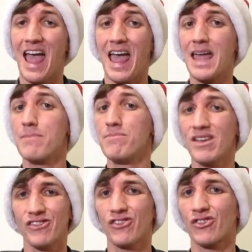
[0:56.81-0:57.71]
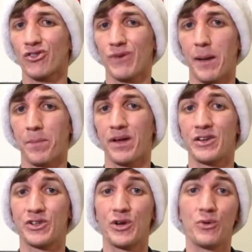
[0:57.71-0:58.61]
a missions trip
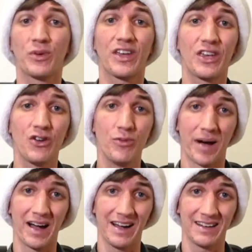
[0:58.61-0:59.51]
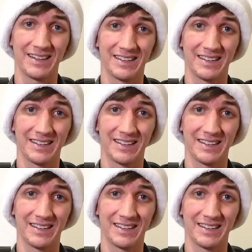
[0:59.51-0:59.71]
to Cuba.